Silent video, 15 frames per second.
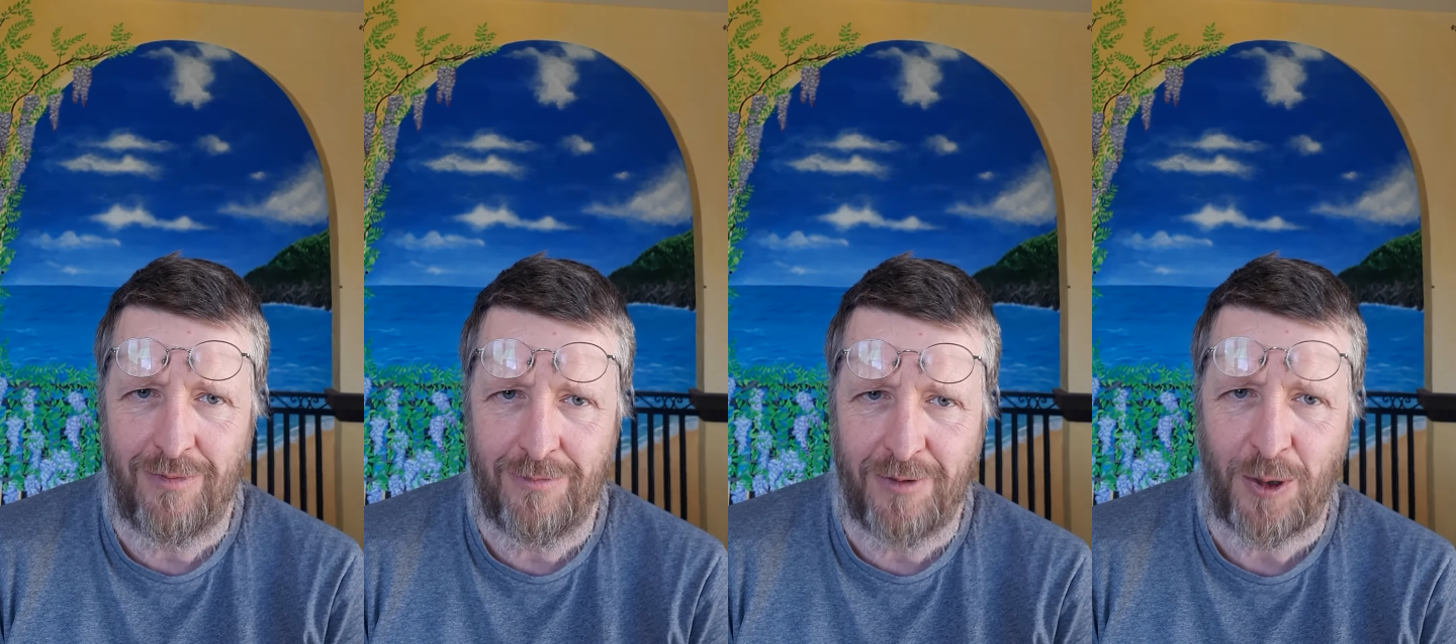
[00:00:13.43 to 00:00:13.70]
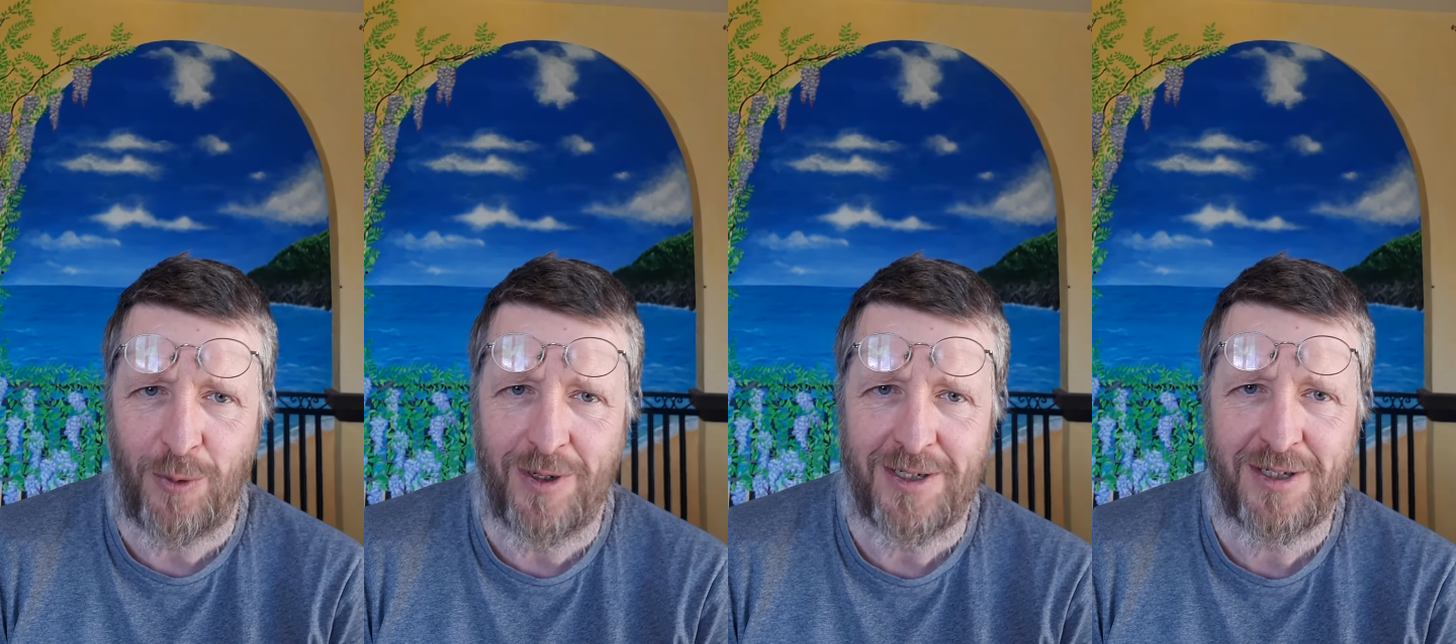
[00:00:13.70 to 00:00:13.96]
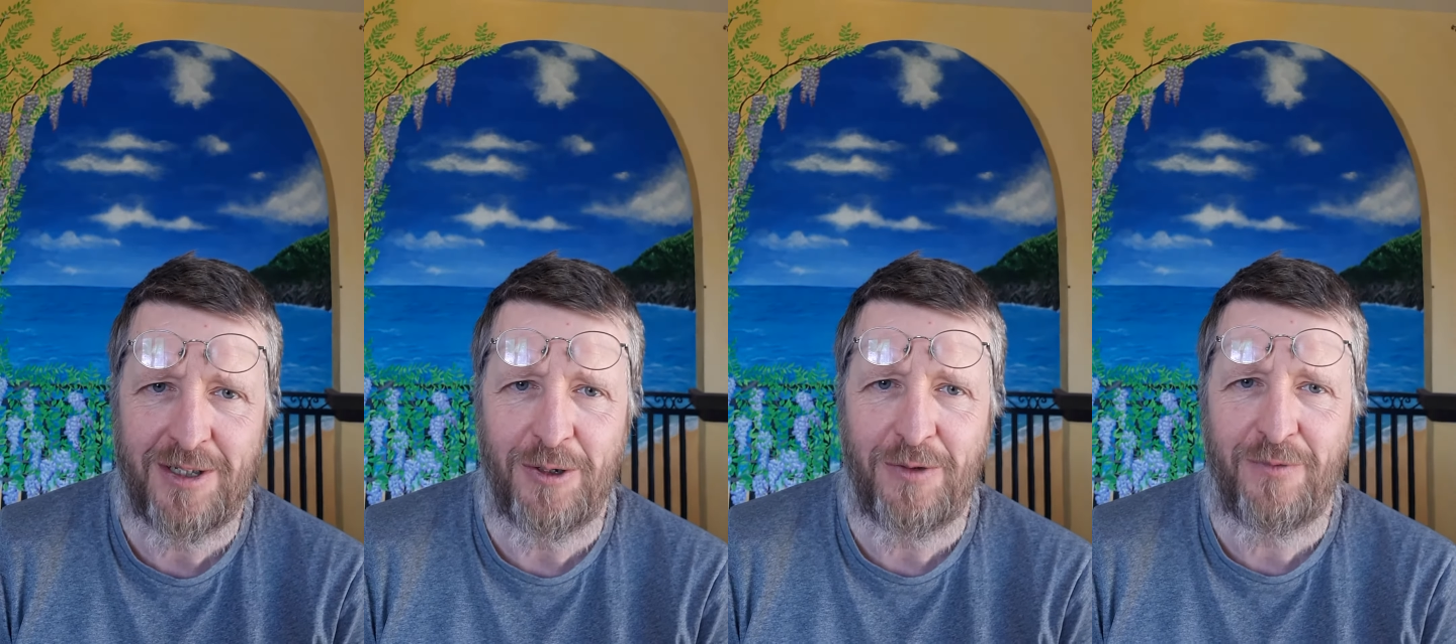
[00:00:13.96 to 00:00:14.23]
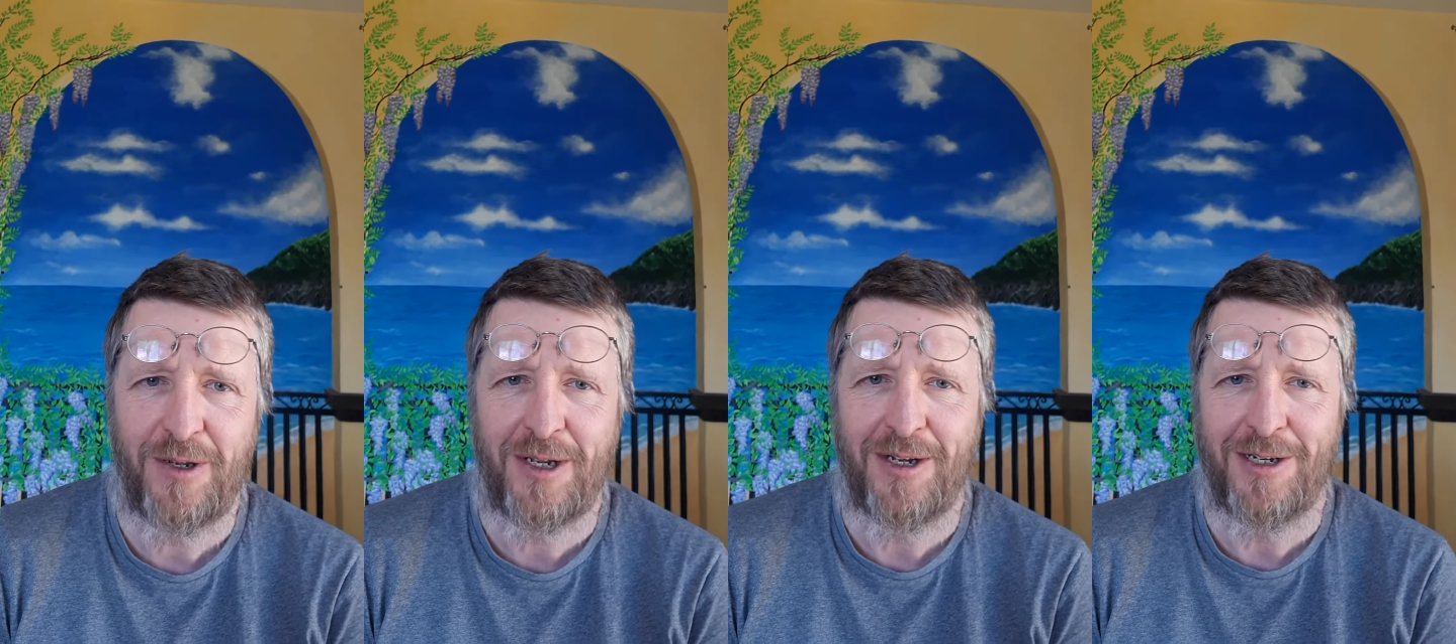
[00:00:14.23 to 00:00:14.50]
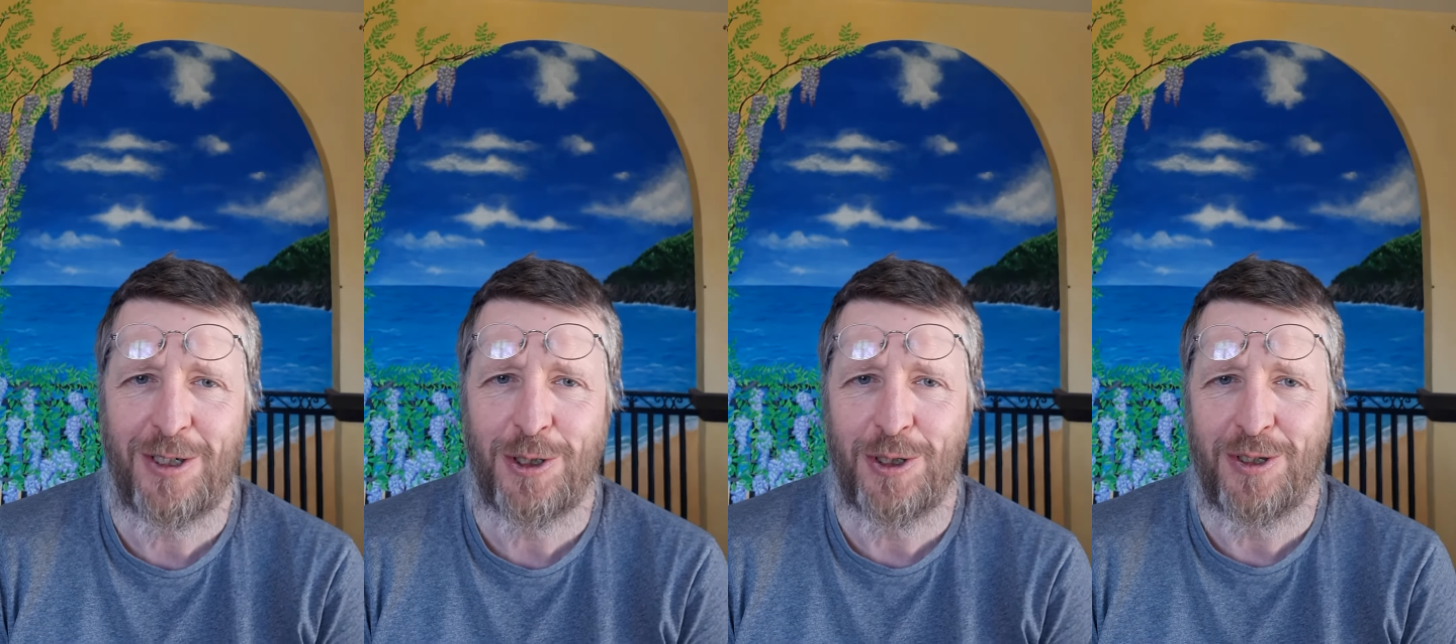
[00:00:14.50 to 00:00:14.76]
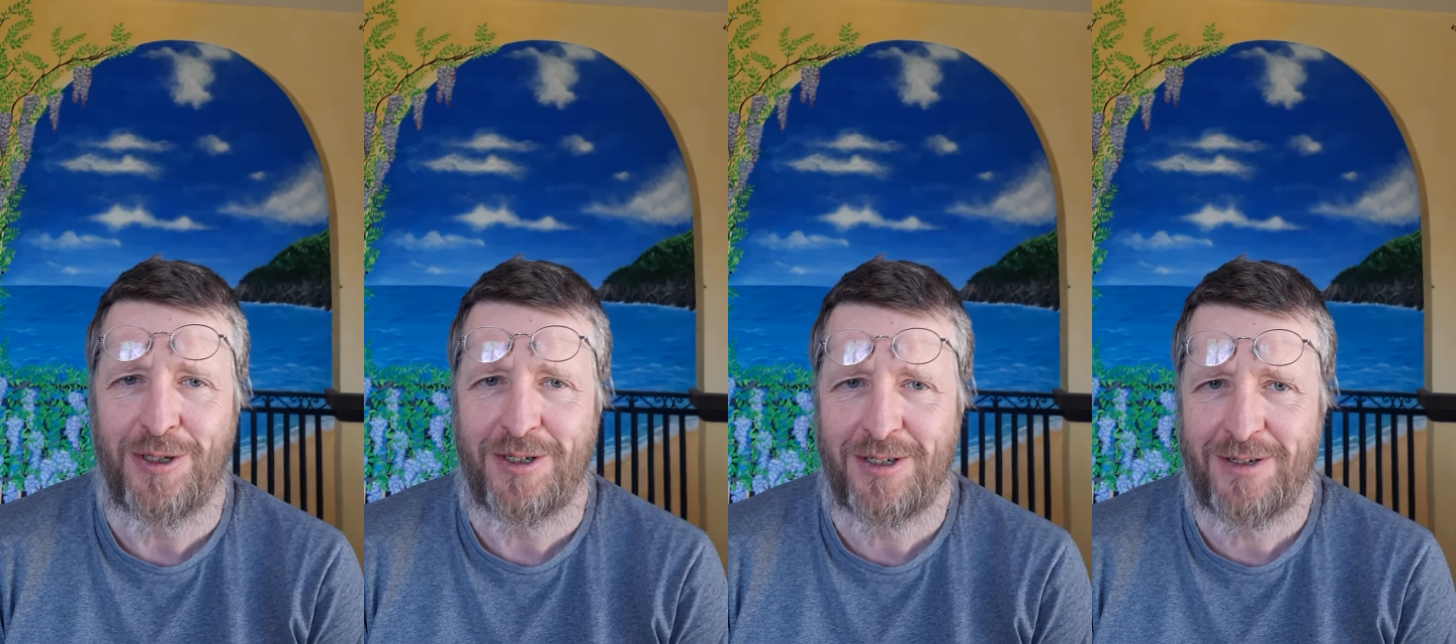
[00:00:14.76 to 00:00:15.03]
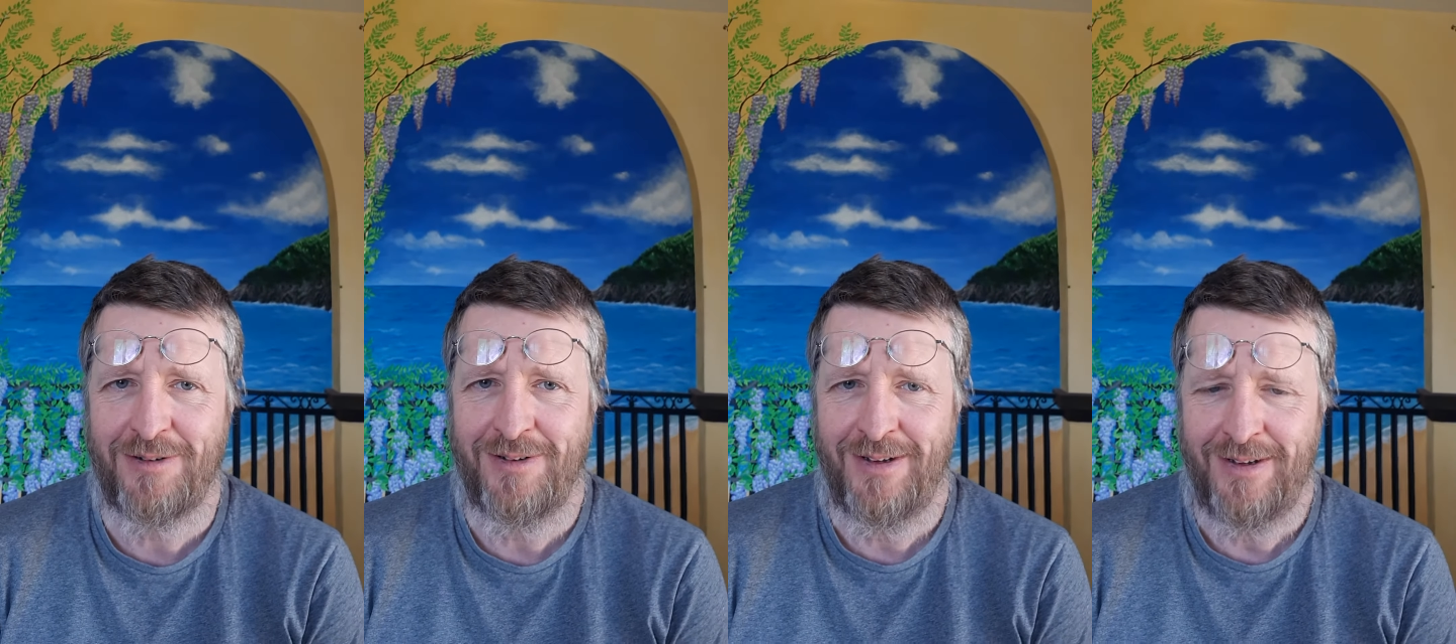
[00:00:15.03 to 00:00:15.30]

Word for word: request notifications.